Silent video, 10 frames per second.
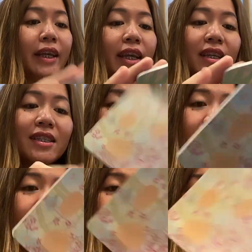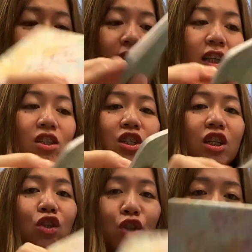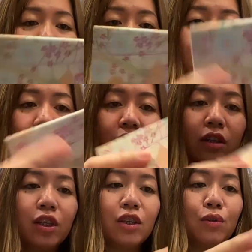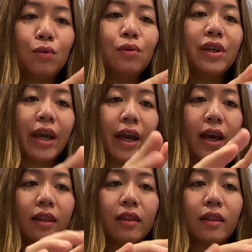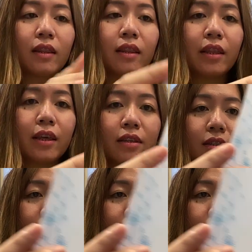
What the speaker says: inside each journal you get this.